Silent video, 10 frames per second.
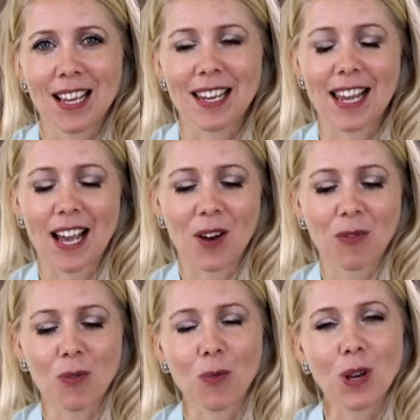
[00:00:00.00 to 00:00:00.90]

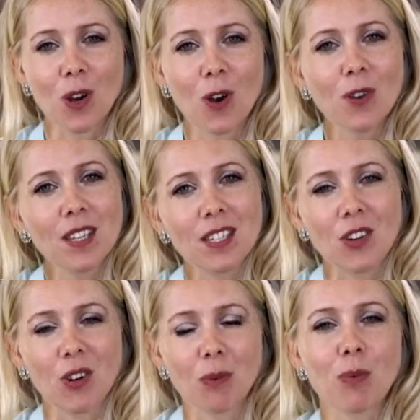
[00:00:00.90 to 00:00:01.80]
Now, we know that
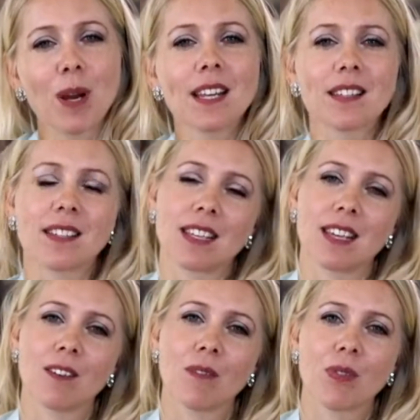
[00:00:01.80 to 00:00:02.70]
during
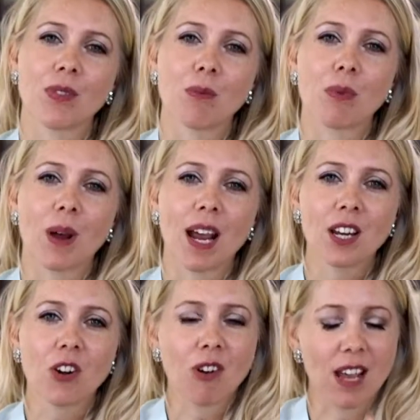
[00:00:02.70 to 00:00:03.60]
pregnancy, the
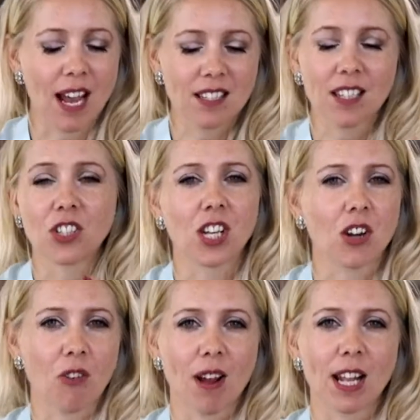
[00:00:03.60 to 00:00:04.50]
brain creates and
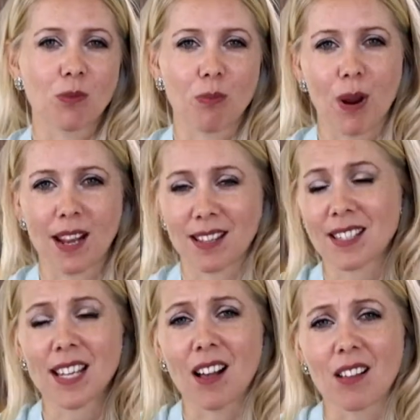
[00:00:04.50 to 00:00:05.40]
generates brain
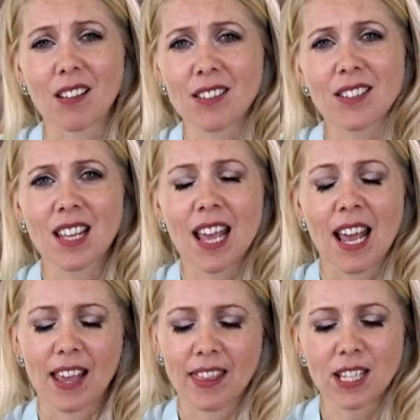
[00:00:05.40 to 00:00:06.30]
cells.
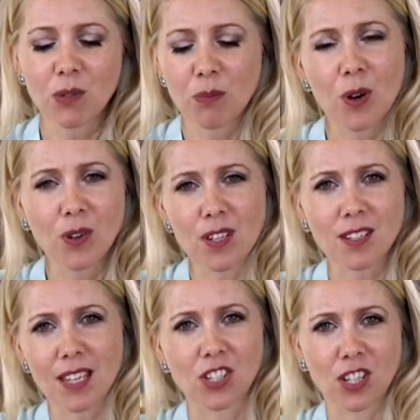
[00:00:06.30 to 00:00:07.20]
And that's a
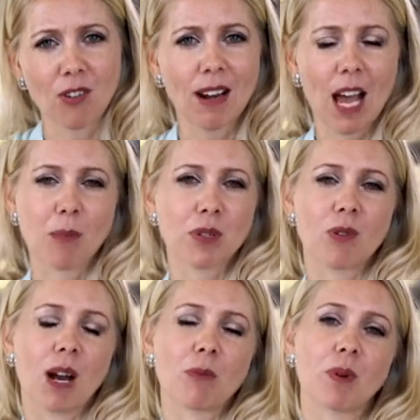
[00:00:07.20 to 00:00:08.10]
process that generally happens throughout